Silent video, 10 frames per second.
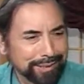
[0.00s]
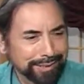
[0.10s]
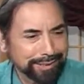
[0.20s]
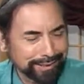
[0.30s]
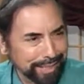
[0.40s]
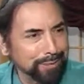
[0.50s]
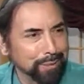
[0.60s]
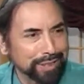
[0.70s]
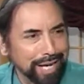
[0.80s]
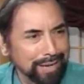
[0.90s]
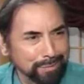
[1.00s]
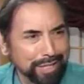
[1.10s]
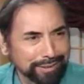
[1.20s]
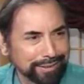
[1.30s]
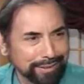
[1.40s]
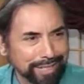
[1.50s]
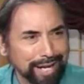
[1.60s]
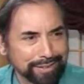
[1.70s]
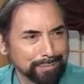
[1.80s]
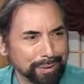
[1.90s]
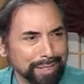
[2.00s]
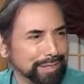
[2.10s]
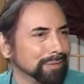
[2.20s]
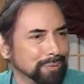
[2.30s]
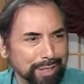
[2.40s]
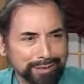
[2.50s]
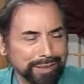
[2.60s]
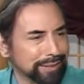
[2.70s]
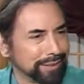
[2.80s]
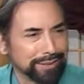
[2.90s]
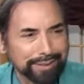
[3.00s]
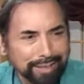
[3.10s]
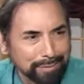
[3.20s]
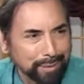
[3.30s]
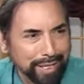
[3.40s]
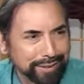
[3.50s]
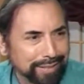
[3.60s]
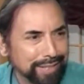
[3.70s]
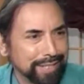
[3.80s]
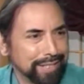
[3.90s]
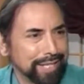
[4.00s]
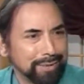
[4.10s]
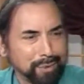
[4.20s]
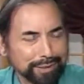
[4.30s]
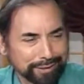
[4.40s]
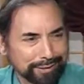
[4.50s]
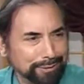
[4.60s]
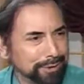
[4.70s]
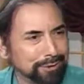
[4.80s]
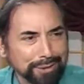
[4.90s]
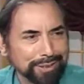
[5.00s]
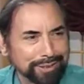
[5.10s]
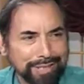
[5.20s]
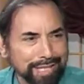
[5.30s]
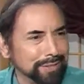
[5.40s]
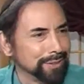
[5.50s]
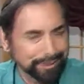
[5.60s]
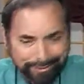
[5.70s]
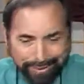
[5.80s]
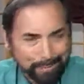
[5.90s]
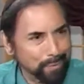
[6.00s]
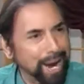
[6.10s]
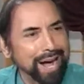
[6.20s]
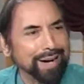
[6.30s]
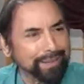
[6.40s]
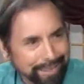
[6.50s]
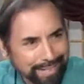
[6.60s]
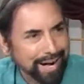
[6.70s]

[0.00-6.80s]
see what God wants us to contemplate and wants us to celebrate and wants us to enjoy this day, you're going to say, Wow,